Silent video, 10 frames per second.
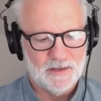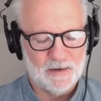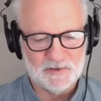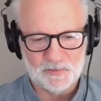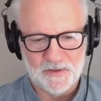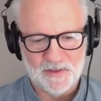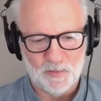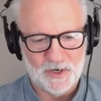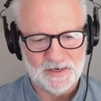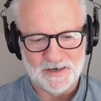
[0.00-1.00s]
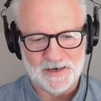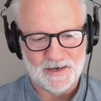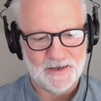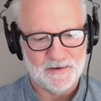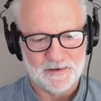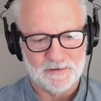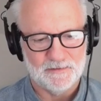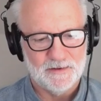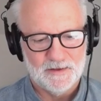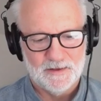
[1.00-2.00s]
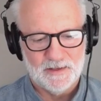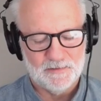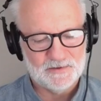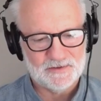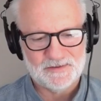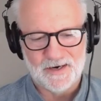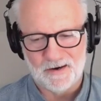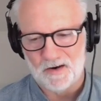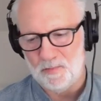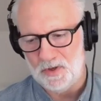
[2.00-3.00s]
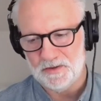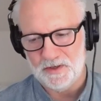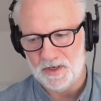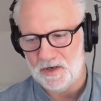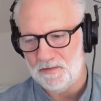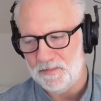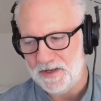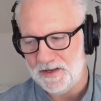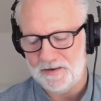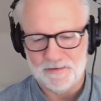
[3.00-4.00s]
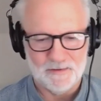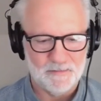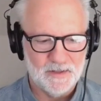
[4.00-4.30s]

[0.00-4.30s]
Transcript: I was with him when he died, and it was just terrible, you know, and